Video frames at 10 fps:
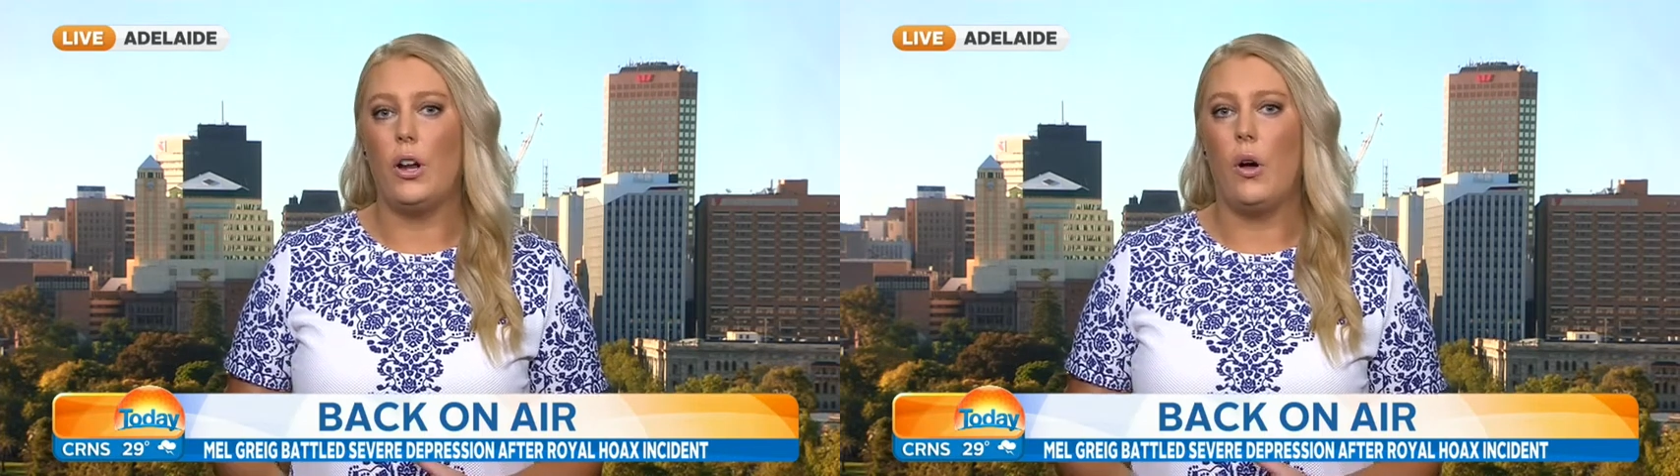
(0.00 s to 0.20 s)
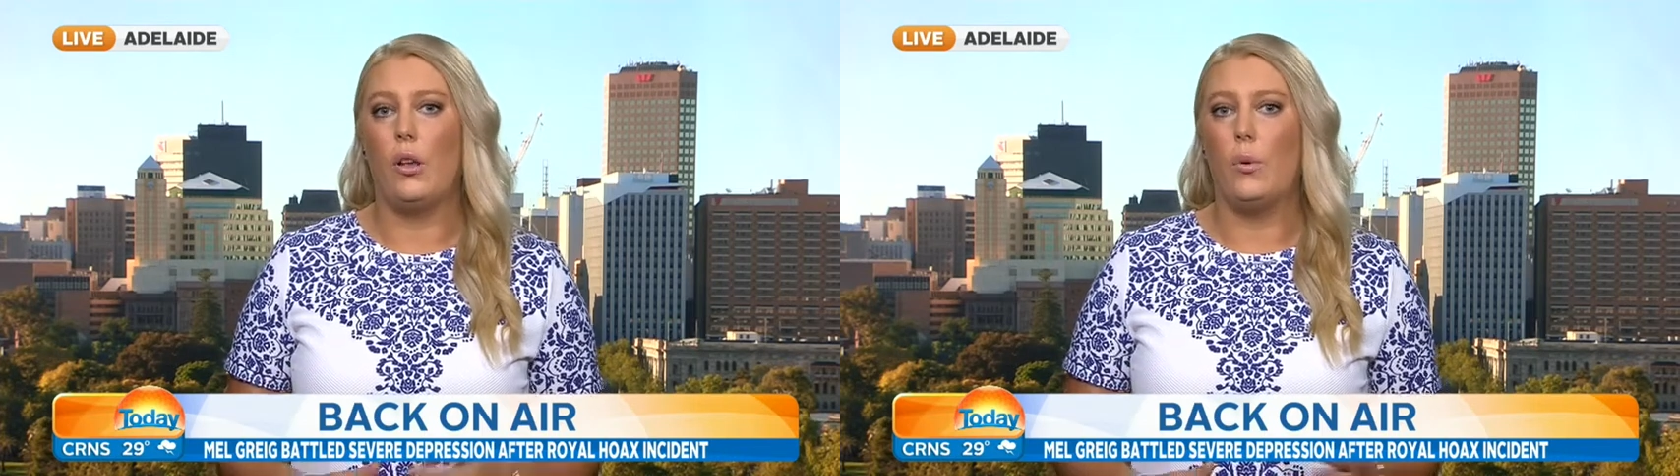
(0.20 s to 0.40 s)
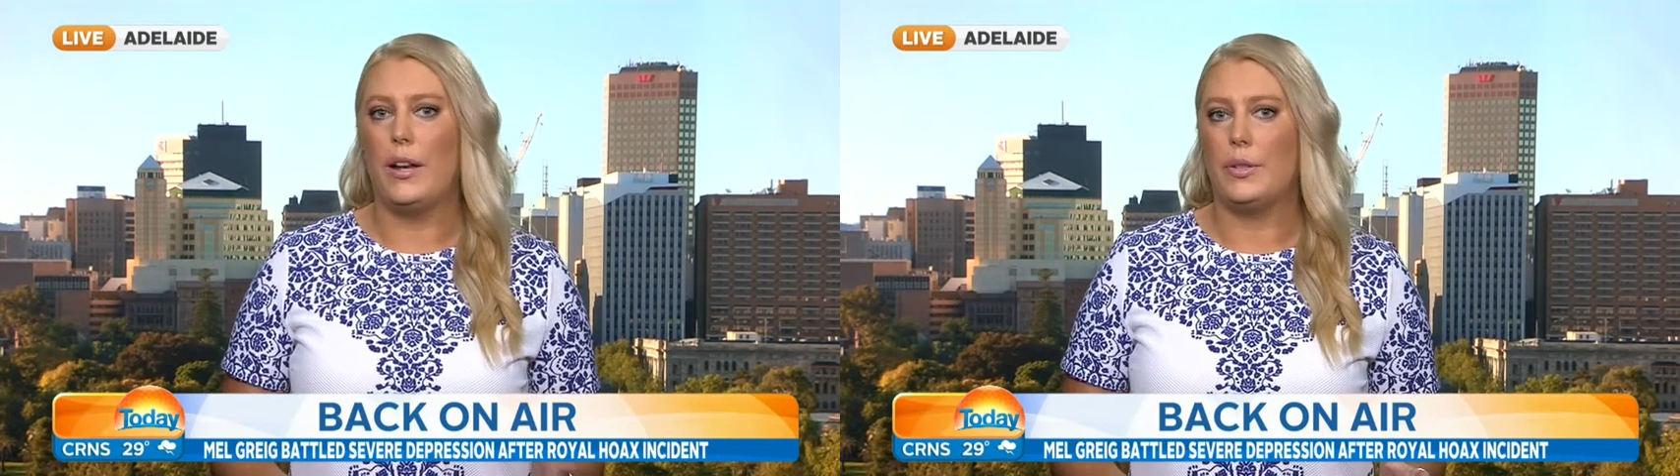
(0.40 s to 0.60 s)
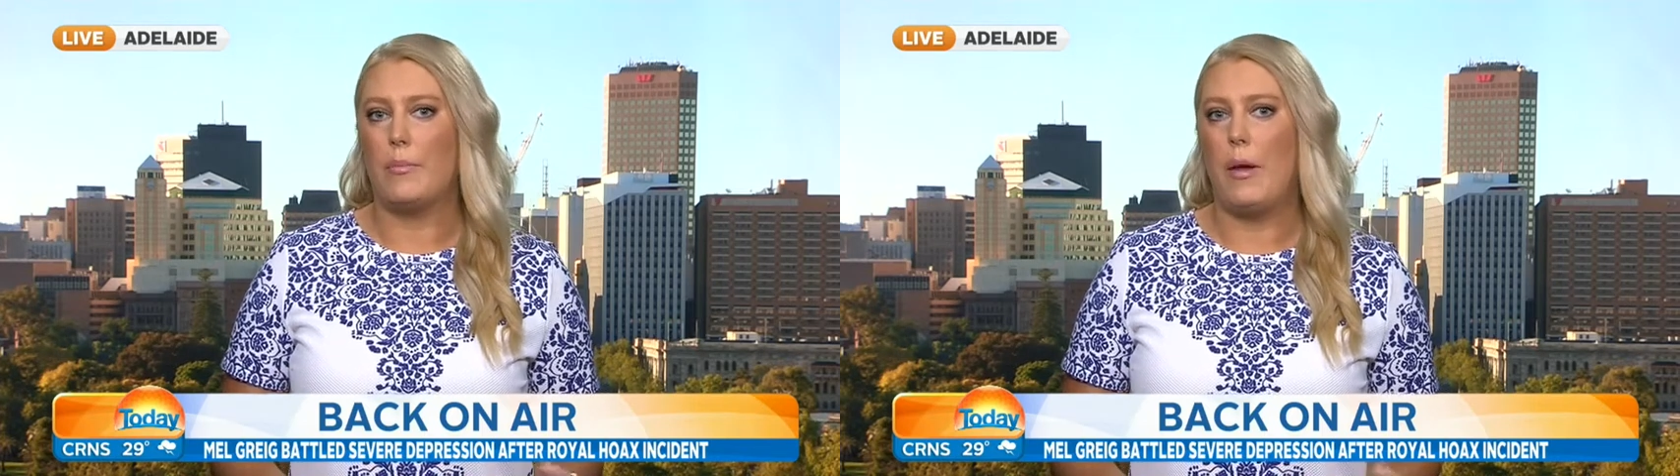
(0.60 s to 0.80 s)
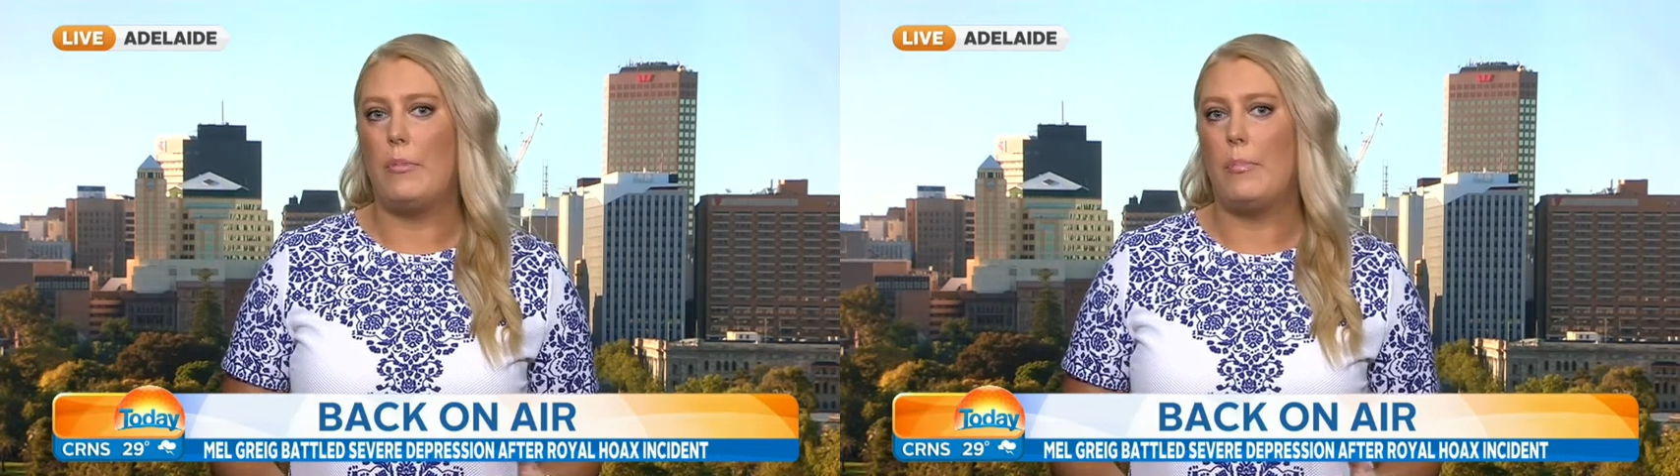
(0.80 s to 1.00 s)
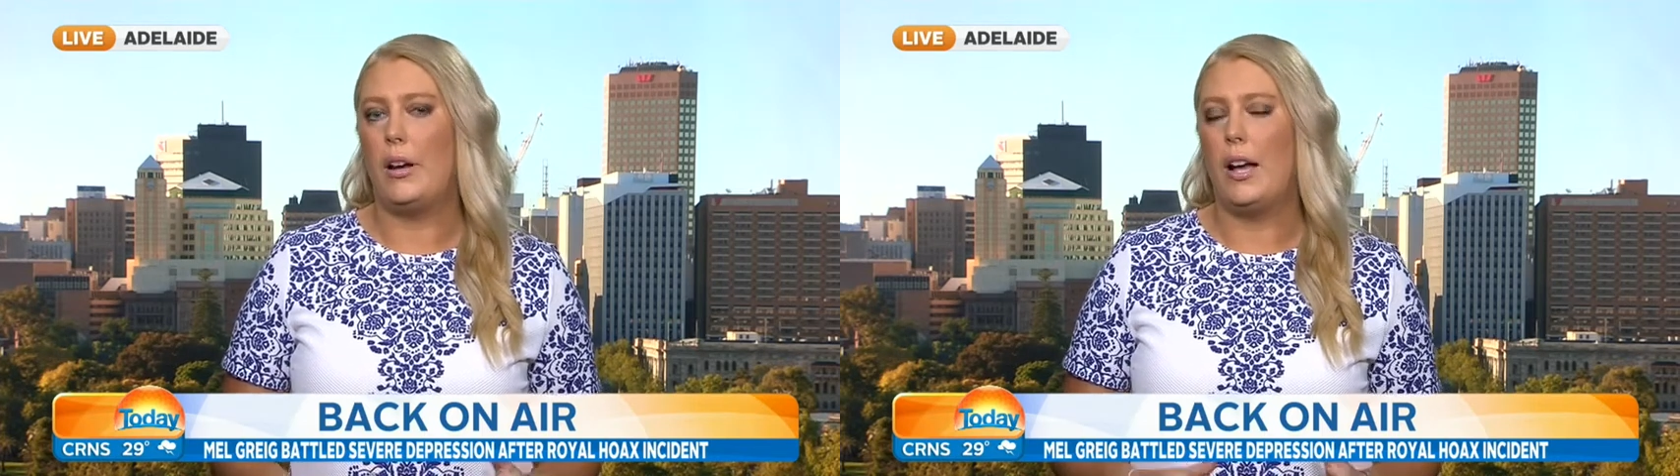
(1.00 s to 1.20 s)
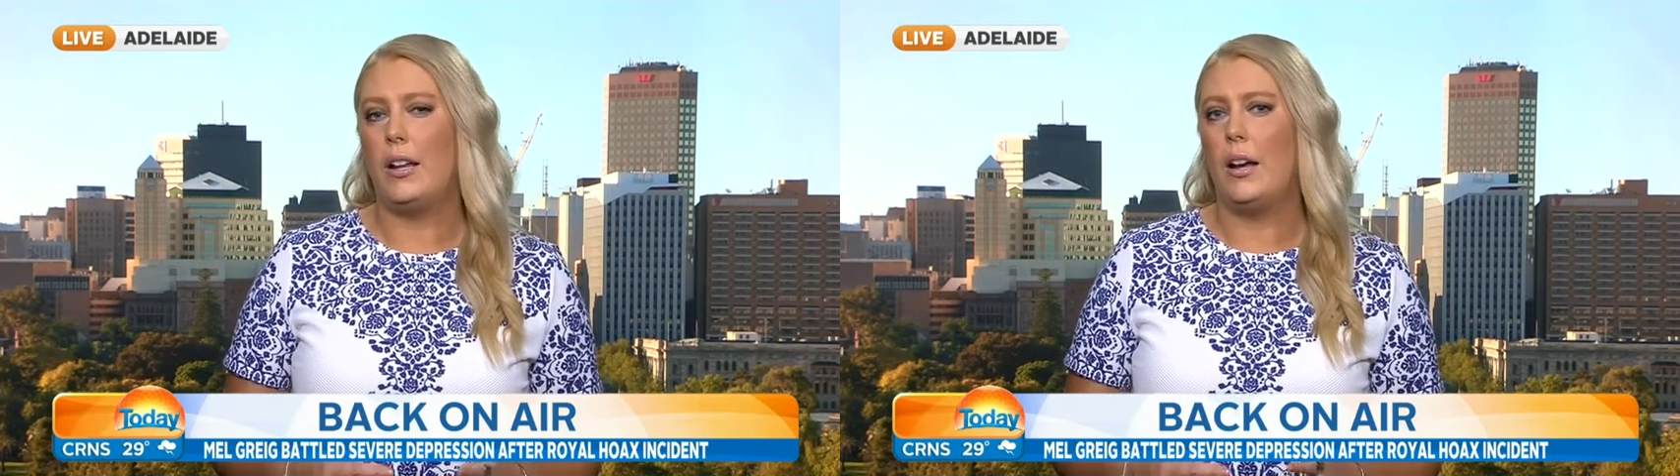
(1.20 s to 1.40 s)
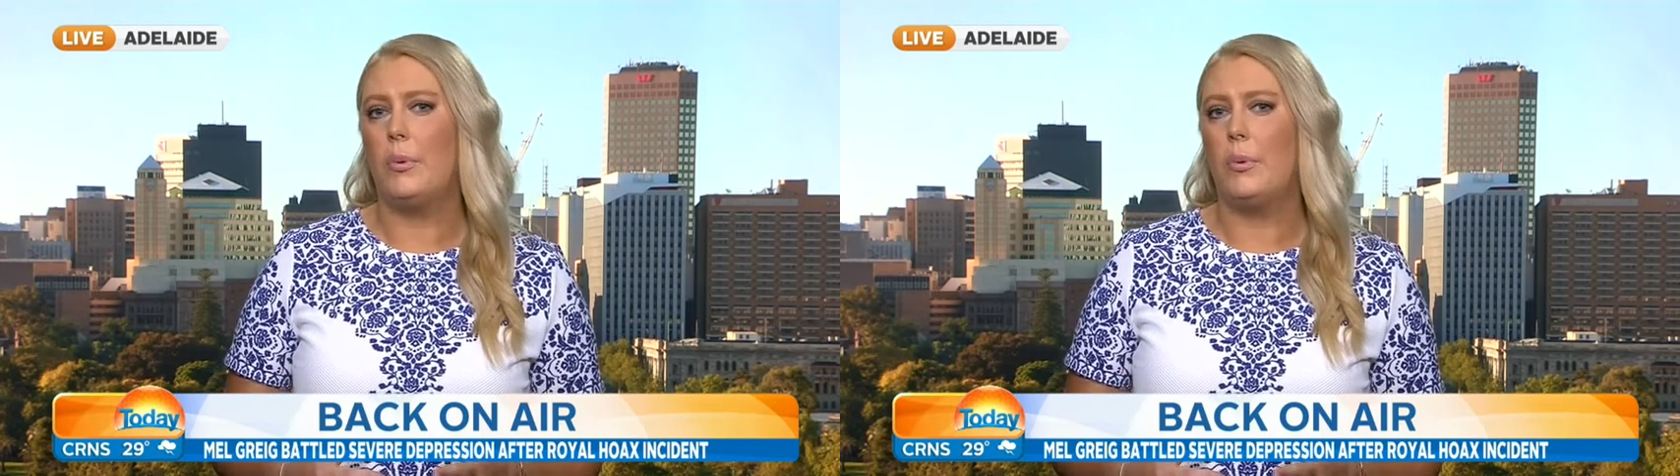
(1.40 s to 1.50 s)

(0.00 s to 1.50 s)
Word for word: You know, I'll always remember, but I,